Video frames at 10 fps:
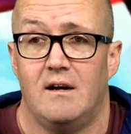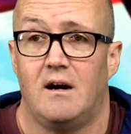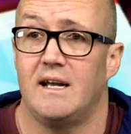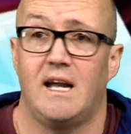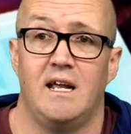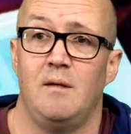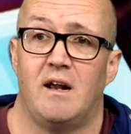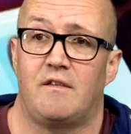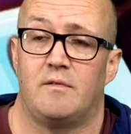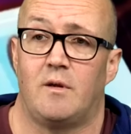I get
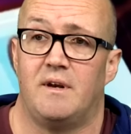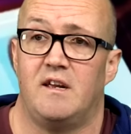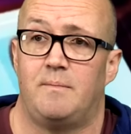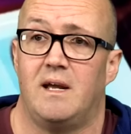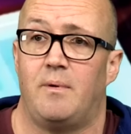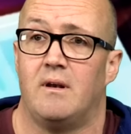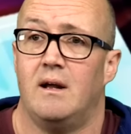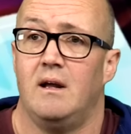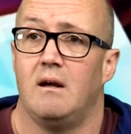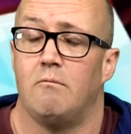emails from some of these people
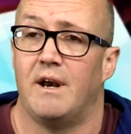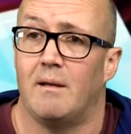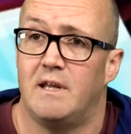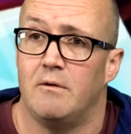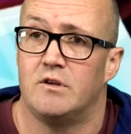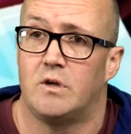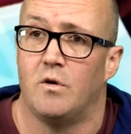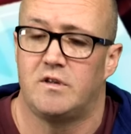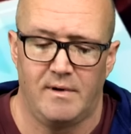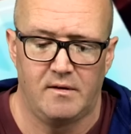when I'm doing
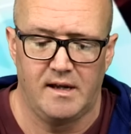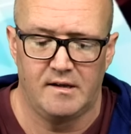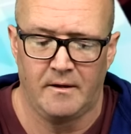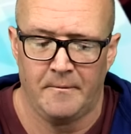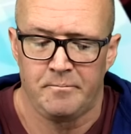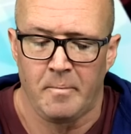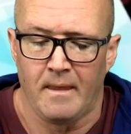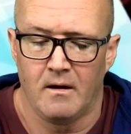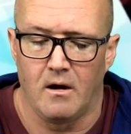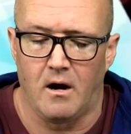shows about this.
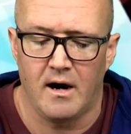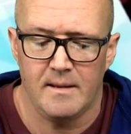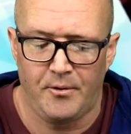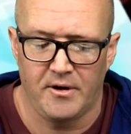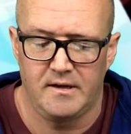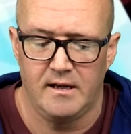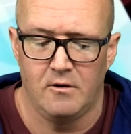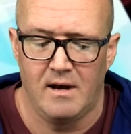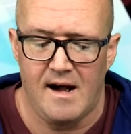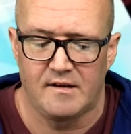I put it to you
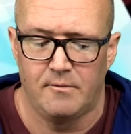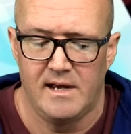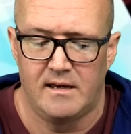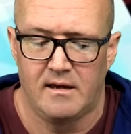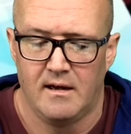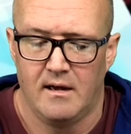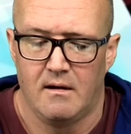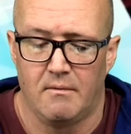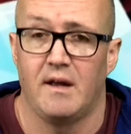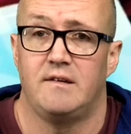last week.
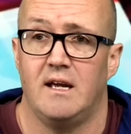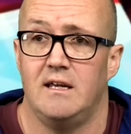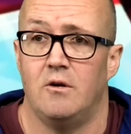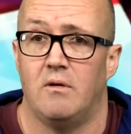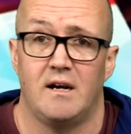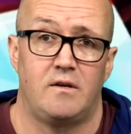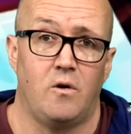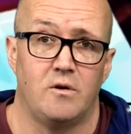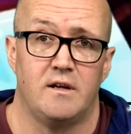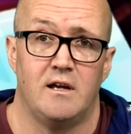When I say you, I
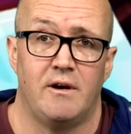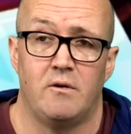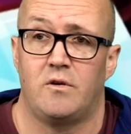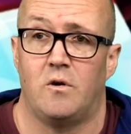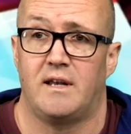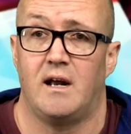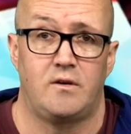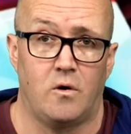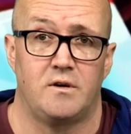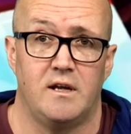talk to you. I don't talk to I
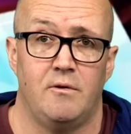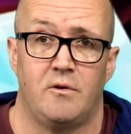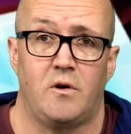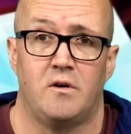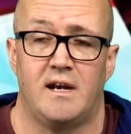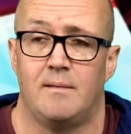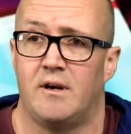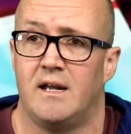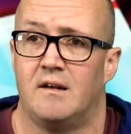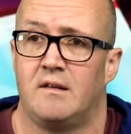talk to you. I don't talk to
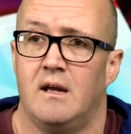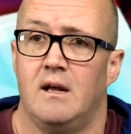anybody else. Yeah.